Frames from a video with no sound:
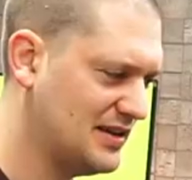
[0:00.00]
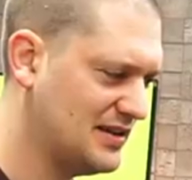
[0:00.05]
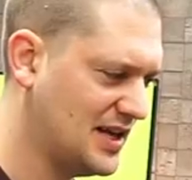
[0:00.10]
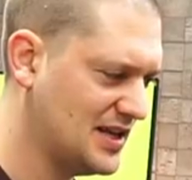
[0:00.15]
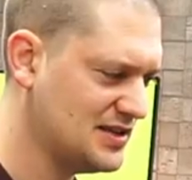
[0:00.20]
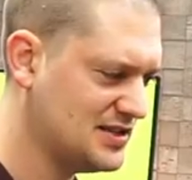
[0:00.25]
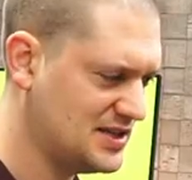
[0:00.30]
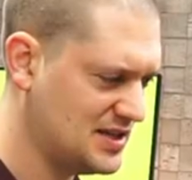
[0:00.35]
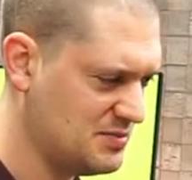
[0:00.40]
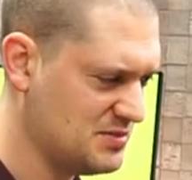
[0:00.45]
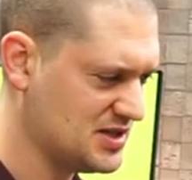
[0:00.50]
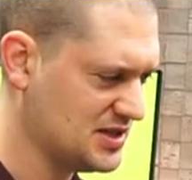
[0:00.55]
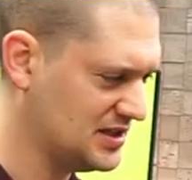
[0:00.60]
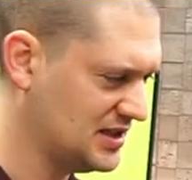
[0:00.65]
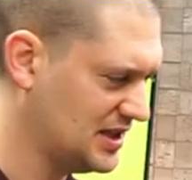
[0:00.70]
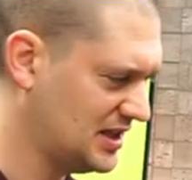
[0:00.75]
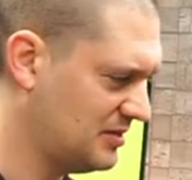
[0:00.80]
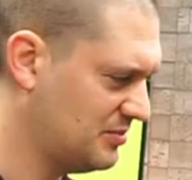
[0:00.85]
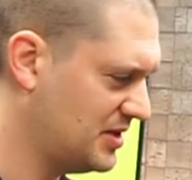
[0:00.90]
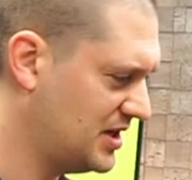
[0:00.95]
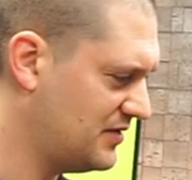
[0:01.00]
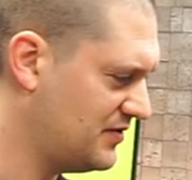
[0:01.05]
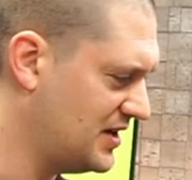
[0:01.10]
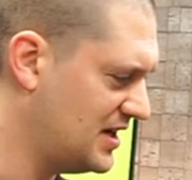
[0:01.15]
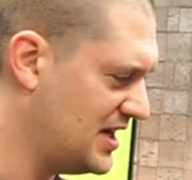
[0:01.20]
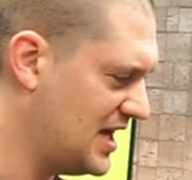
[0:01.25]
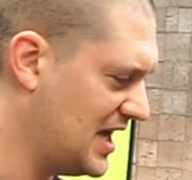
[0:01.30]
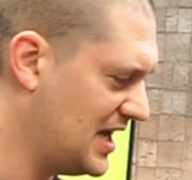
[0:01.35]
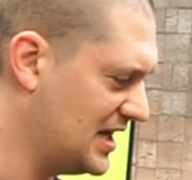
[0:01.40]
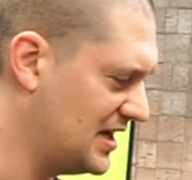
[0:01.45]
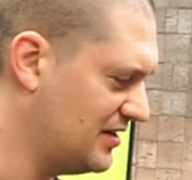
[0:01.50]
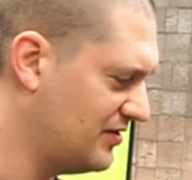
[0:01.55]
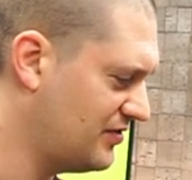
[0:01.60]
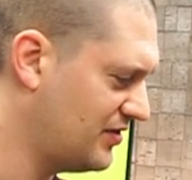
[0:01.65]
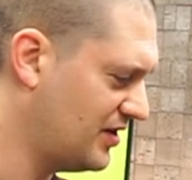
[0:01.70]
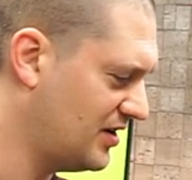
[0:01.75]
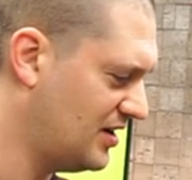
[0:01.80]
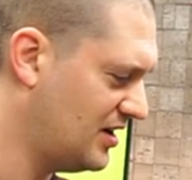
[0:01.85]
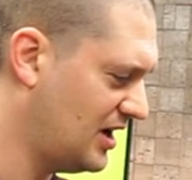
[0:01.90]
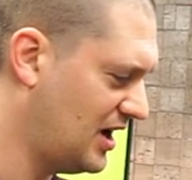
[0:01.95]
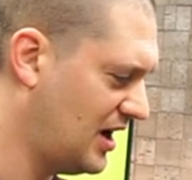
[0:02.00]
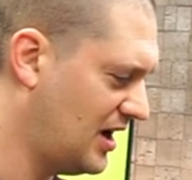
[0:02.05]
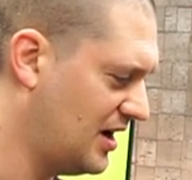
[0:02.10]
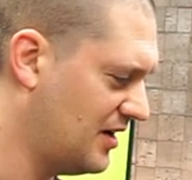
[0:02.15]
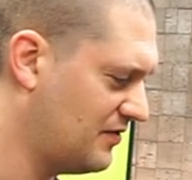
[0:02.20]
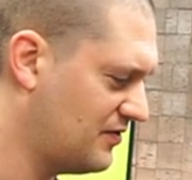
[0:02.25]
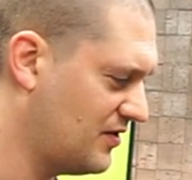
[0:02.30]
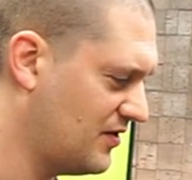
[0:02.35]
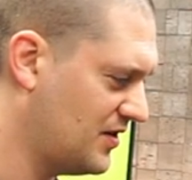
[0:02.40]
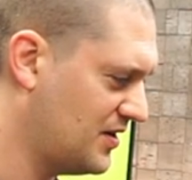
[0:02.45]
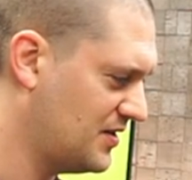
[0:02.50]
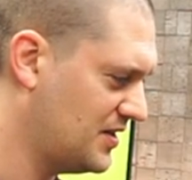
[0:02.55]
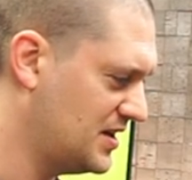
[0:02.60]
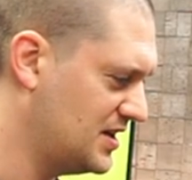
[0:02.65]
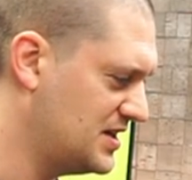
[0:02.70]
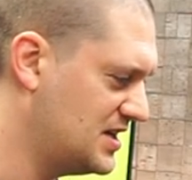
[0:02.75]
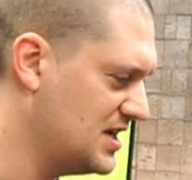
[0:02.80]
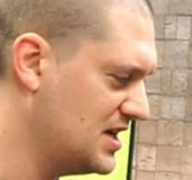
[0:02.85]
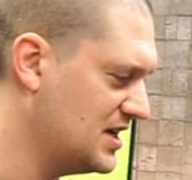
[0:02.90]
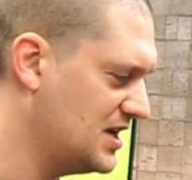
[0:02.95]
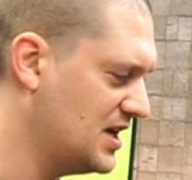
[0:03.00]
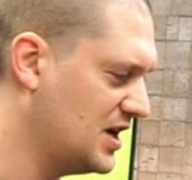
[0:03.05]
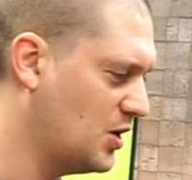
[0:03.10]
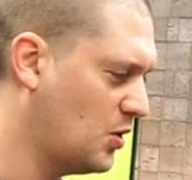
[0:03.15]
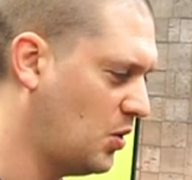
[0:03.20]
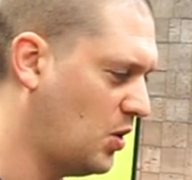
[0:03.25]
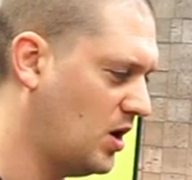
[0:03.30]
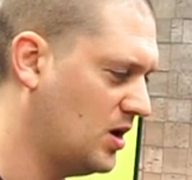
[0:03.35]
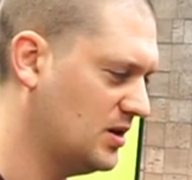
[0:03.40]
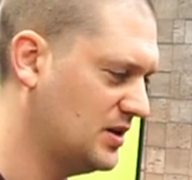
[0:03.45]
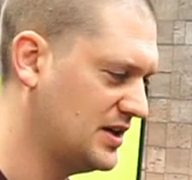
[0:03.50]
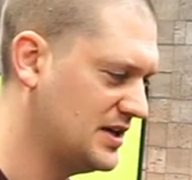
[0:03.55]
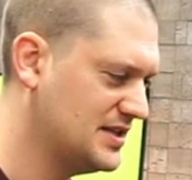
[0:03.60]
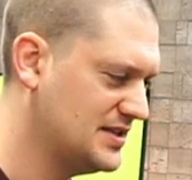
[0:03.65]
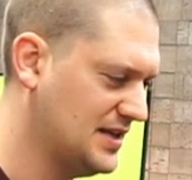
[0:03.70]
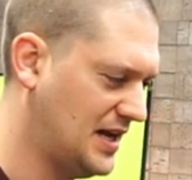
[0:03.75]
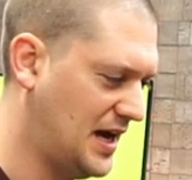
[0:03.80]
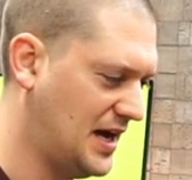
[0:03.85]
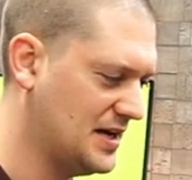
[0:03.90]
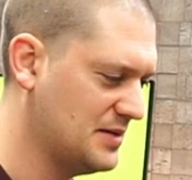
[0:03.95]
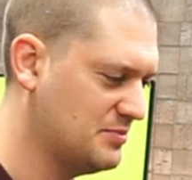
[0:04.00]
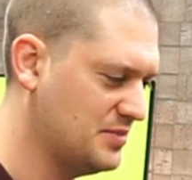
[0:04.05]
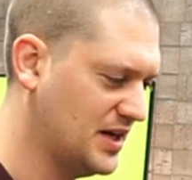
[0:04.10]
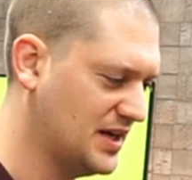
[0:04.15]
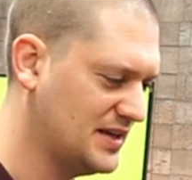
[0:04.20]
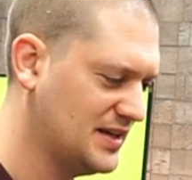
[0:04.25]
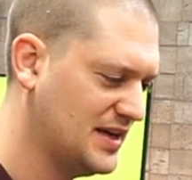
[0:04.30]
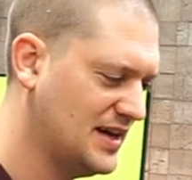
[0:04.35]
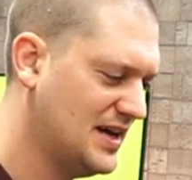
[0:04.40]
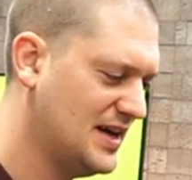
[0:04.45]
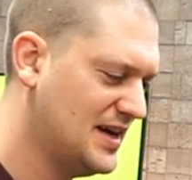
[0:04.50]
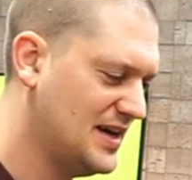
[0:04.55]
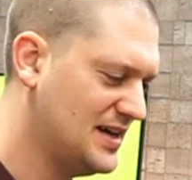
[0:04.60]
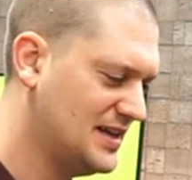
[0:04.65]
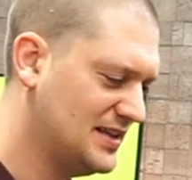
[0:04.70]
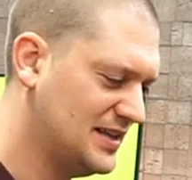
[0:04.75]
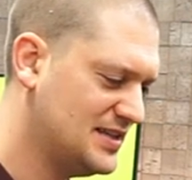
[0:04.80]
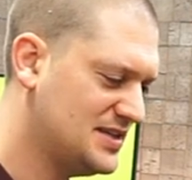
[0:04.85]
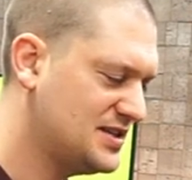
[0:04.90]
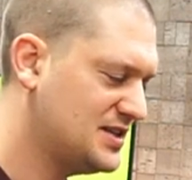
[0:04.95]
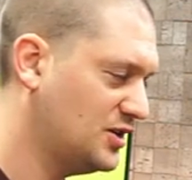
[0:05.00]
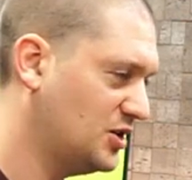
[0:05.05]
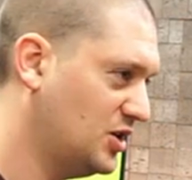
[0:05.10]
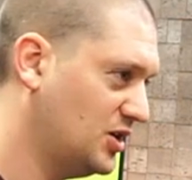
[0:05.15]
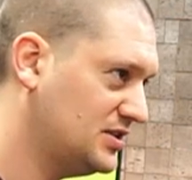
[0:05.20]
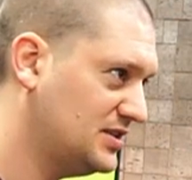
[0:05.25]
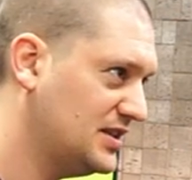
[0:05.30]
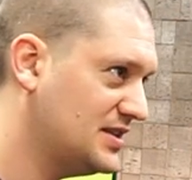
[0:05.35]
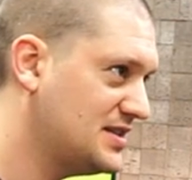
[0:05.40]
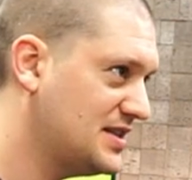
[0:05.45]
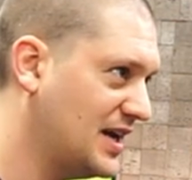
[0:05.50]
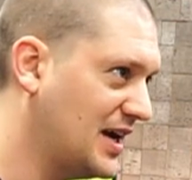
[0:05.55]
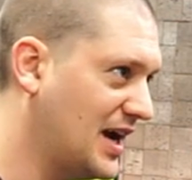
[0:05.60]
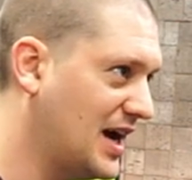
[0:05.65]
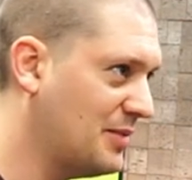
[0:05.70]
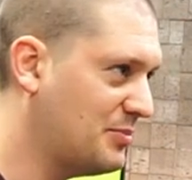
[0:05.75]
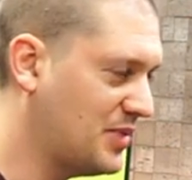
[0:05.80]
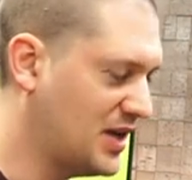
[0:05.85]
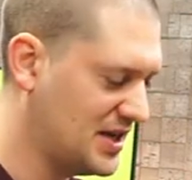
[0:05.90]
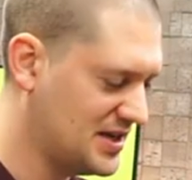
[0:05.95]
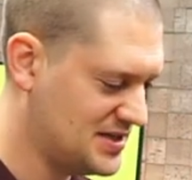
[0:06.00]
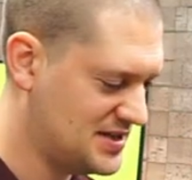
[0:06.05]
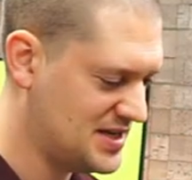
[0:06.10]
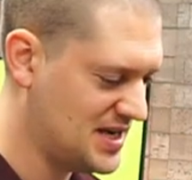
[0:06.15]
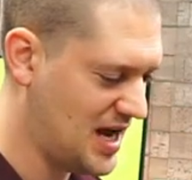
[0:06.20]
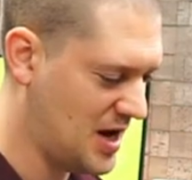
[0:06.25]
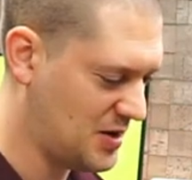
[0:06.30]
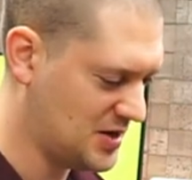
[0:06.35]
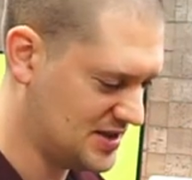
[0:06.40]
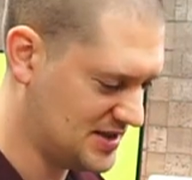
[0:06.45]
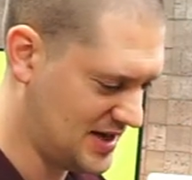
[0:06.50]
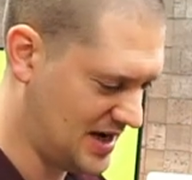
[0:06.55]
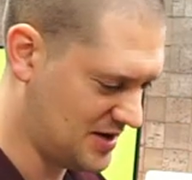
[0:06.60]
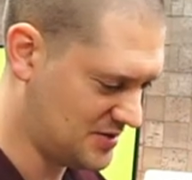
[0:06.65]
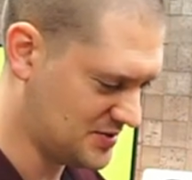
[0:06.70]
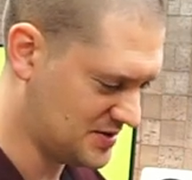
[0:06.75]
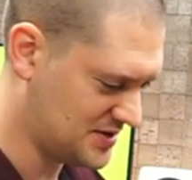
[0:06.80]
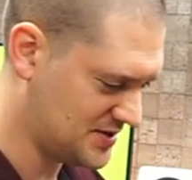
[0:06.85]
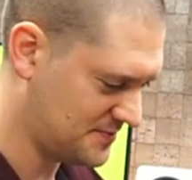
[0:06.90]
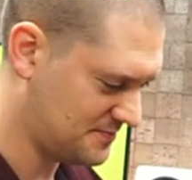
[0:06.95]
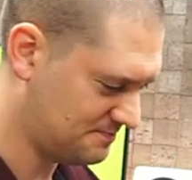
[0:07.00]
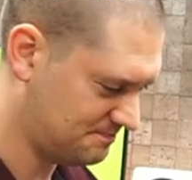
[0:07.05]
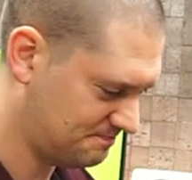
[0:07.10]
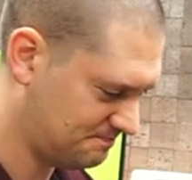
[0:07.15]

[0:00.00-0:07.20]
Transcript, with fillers: That seems a little bit of a negative uh, for the deity quality side, but let's still hook this thing up and see how it sounds.